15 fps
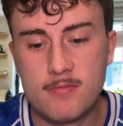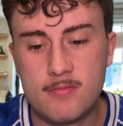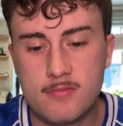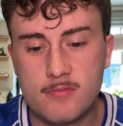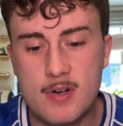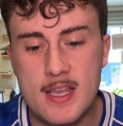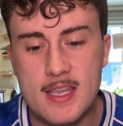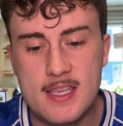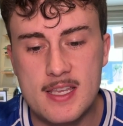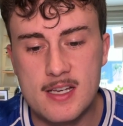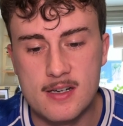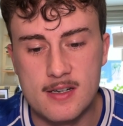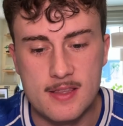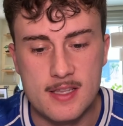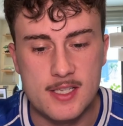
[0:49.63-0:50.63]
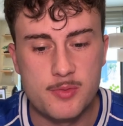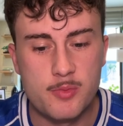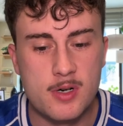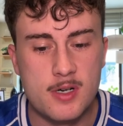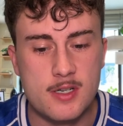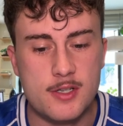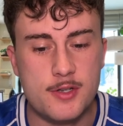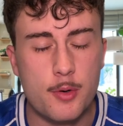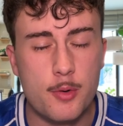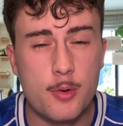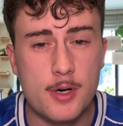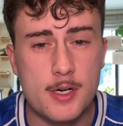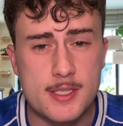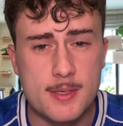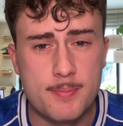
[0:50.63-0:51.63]
Right here, this word
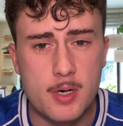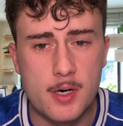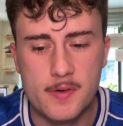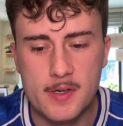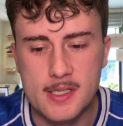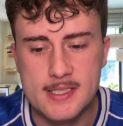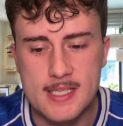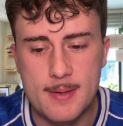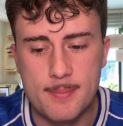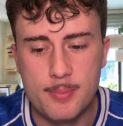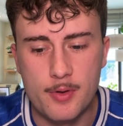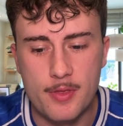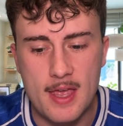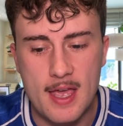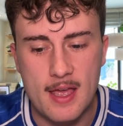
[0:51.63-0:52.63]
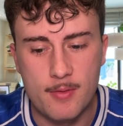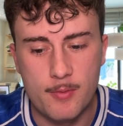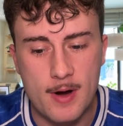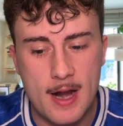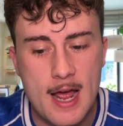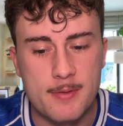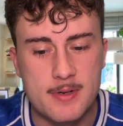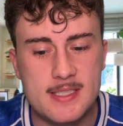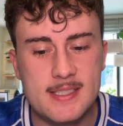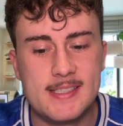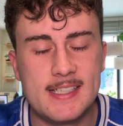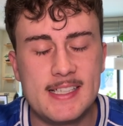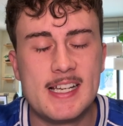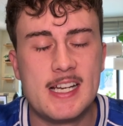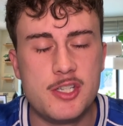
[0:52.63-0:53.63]
door is a perfect example that when I was
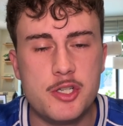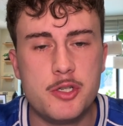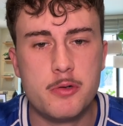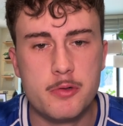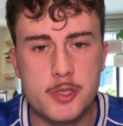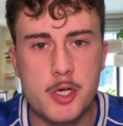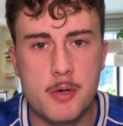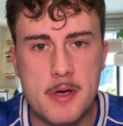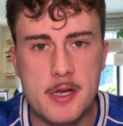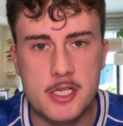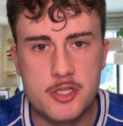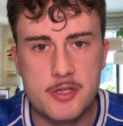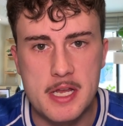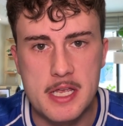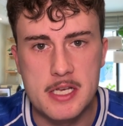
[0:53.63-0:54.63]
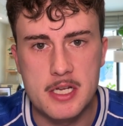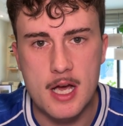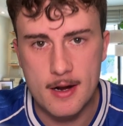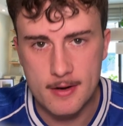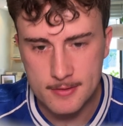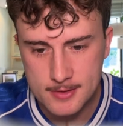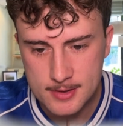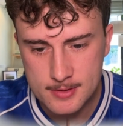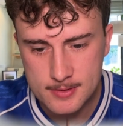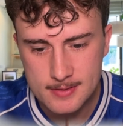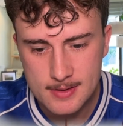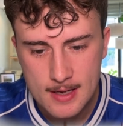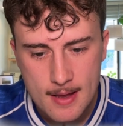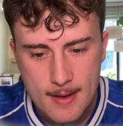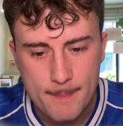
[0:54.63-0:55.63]
singing, I knew it was going straight into AutoTune
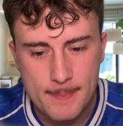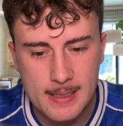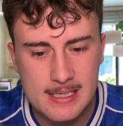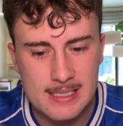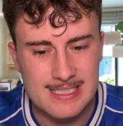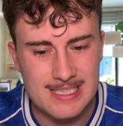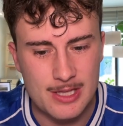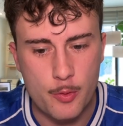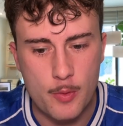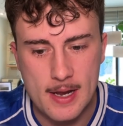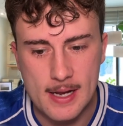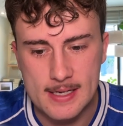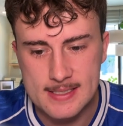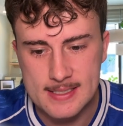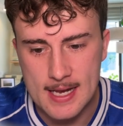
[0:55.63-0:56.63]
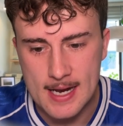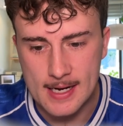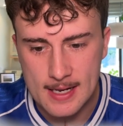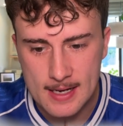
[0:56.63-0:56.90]
because of the way I sang it.